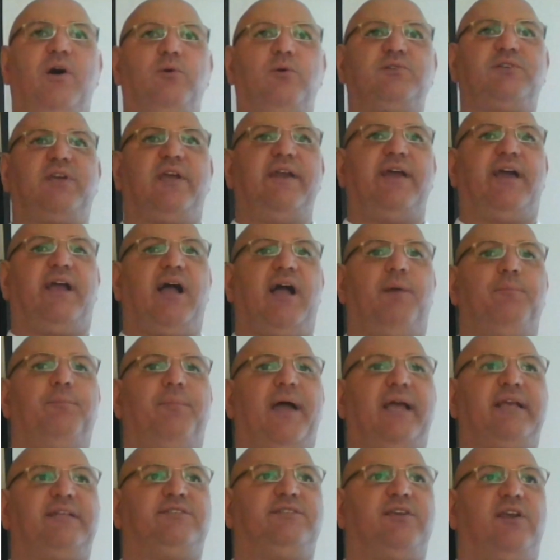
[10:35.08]
I was going to come
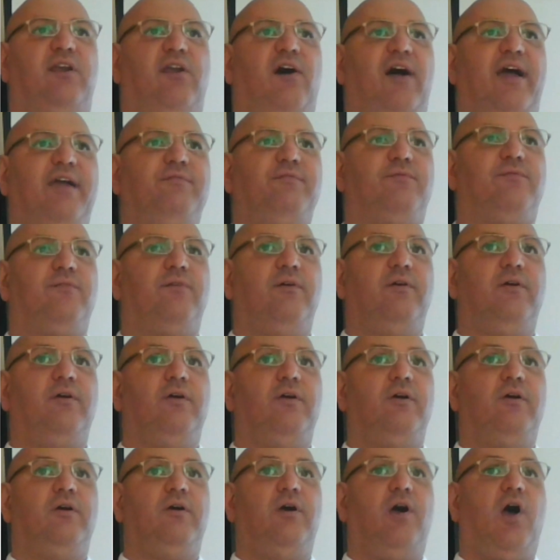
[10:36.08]
back to life?
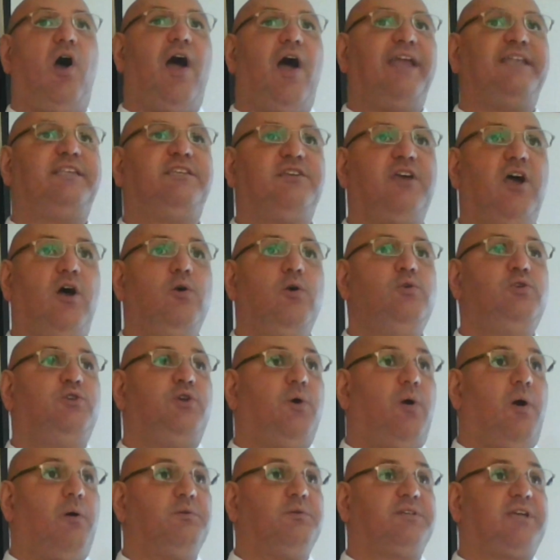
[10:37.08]
I told
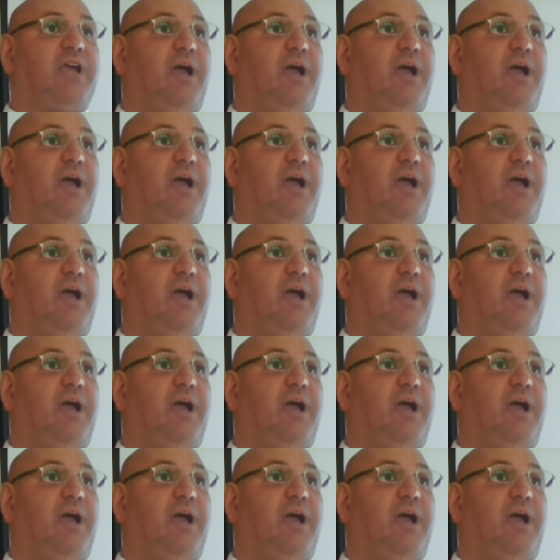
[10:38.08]
you I was